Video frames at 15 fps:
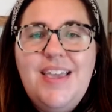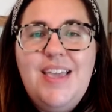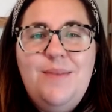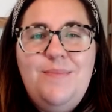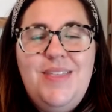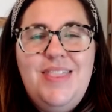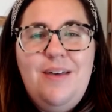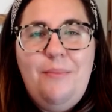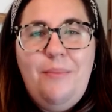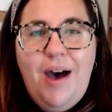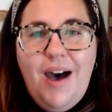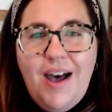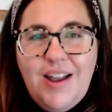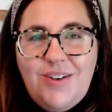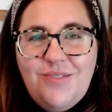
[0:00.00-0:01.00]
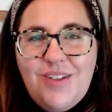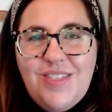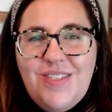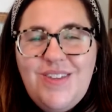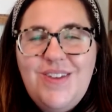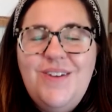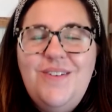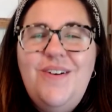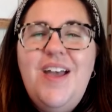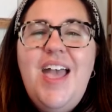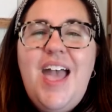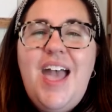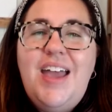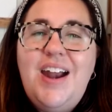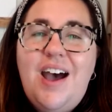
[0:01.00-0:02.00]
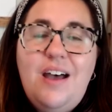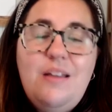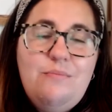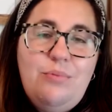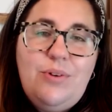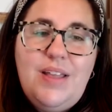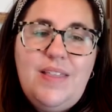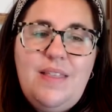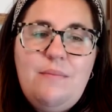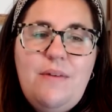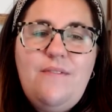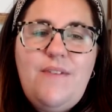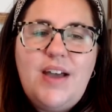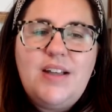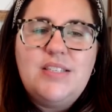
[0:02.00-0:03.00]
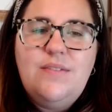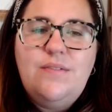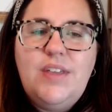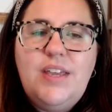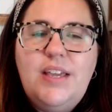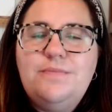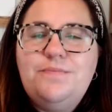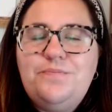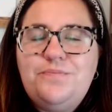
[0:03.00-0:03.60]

keeping them on with you, and onboarding them effectively.